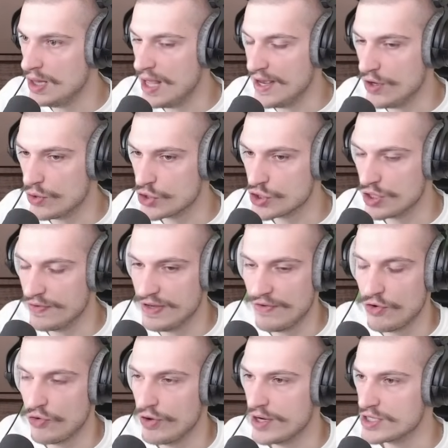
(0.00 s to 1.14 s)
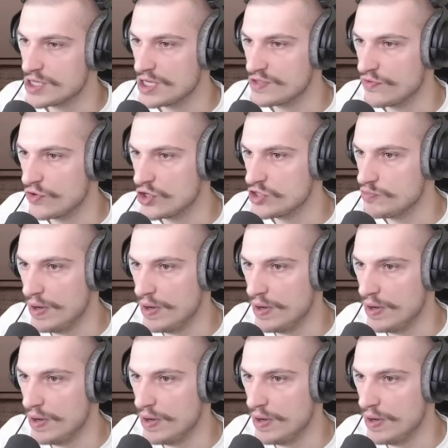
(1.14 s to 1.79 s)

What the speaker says: I know I should have devved the Renaissance first,